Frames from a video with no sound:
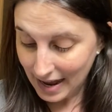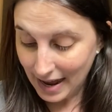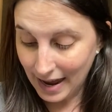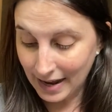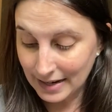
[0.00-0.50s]

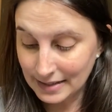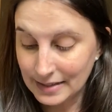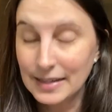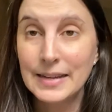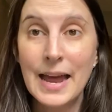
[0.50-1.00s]
And
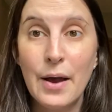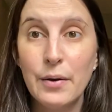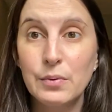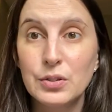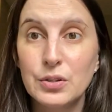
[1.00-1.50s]
now
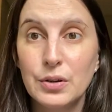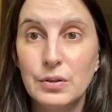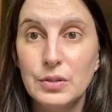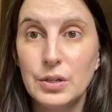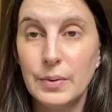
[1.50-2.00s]
I will show
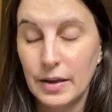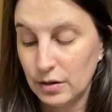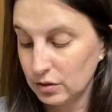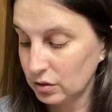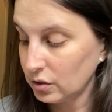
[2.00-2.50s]
you two
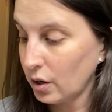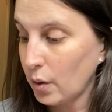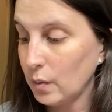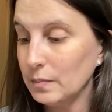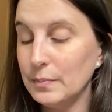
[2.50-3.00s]
others.
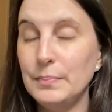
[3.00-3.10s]
So